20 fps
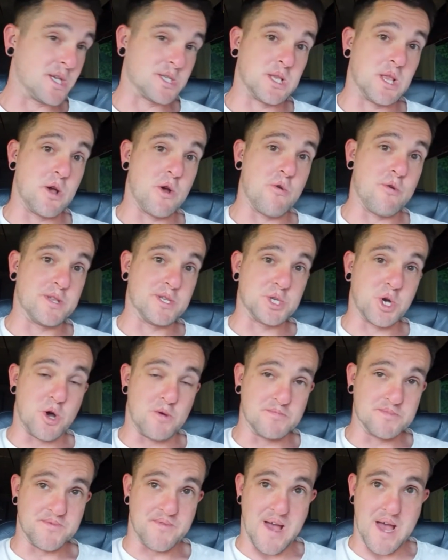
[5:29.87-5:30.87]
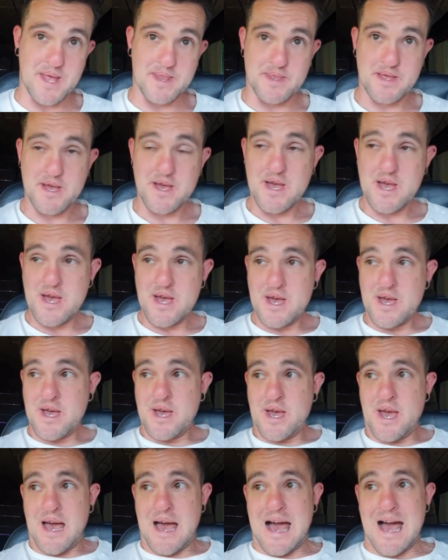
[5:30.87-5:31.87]
us lowering tom's van
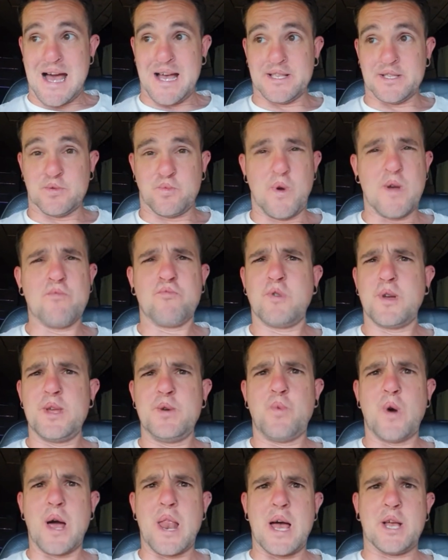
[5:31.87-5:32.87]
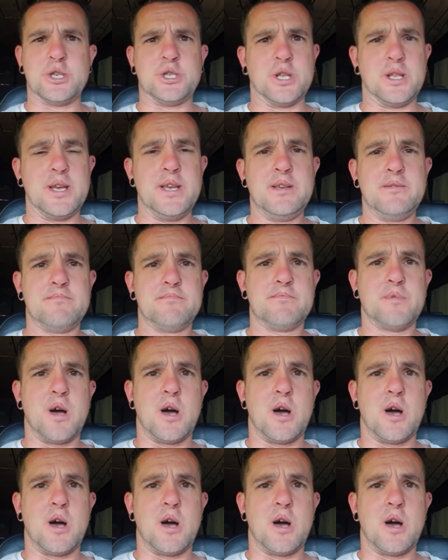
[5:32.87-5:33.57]
and went really well actually.